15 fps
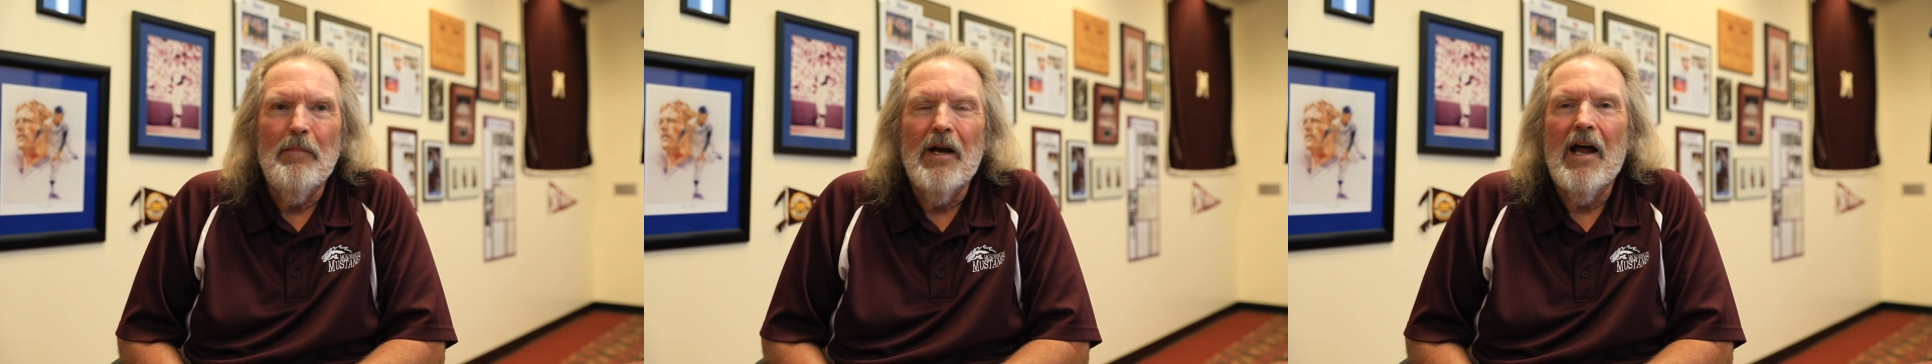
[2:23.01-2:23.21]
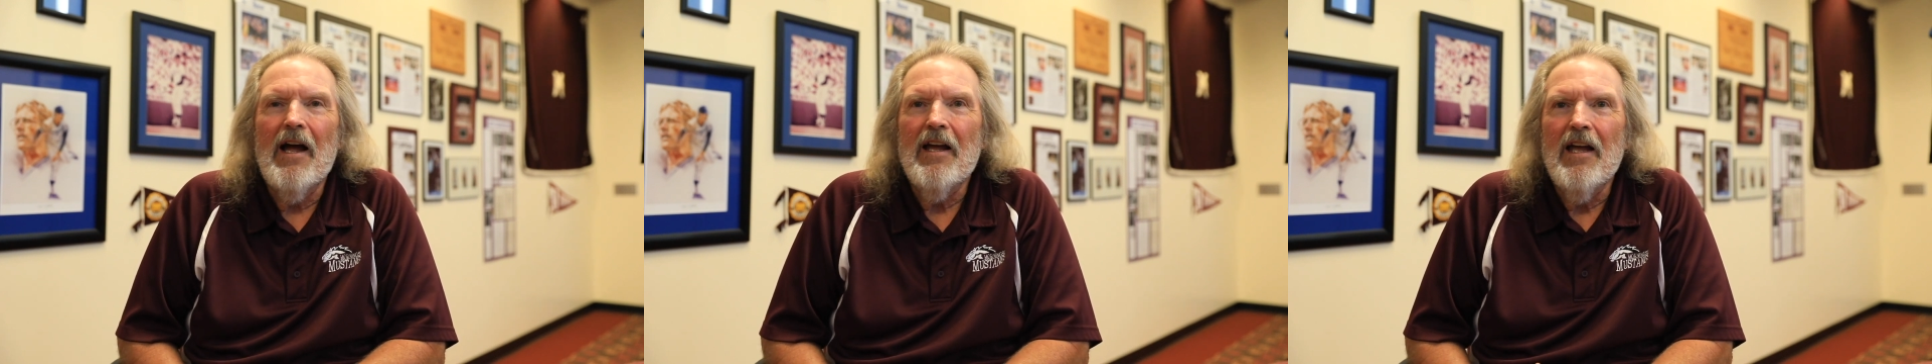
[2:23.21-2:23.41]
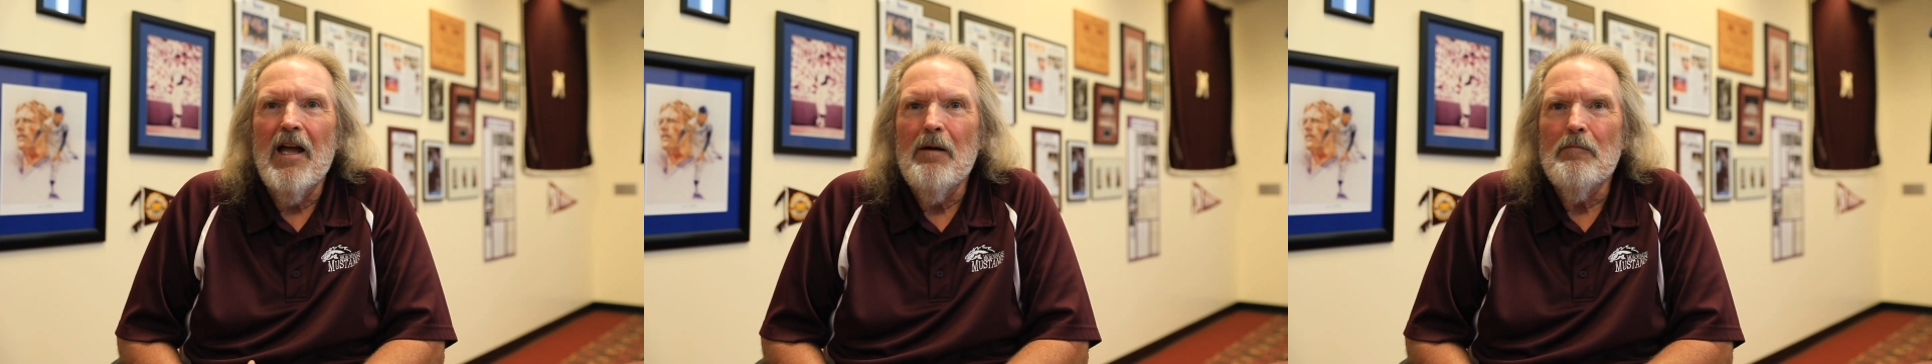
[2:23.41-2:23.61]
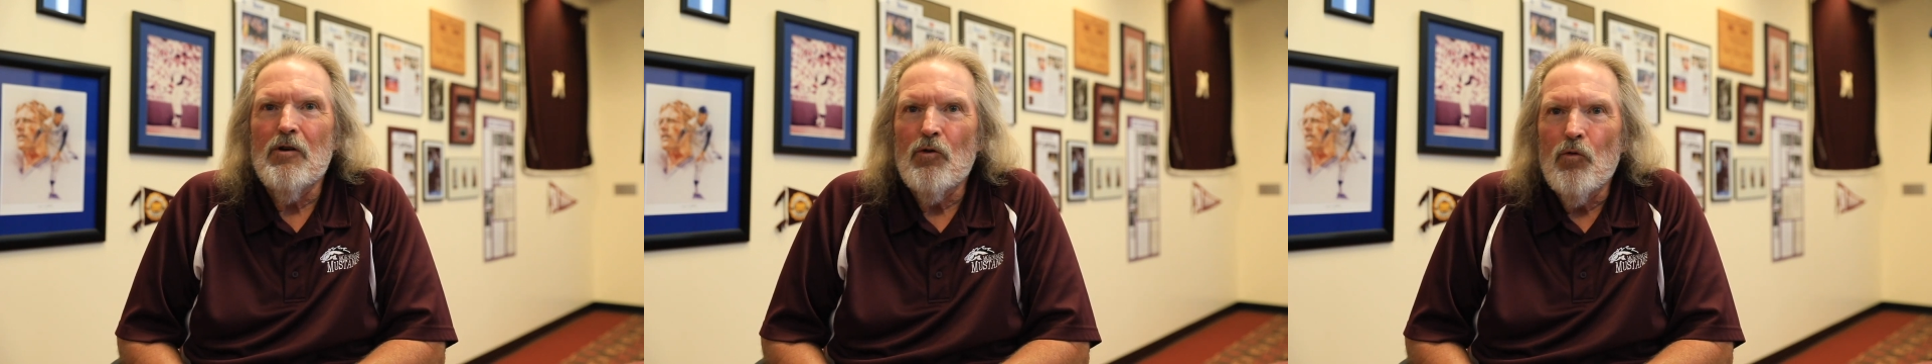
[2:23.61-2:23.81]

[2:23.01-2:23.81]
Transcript: but I came to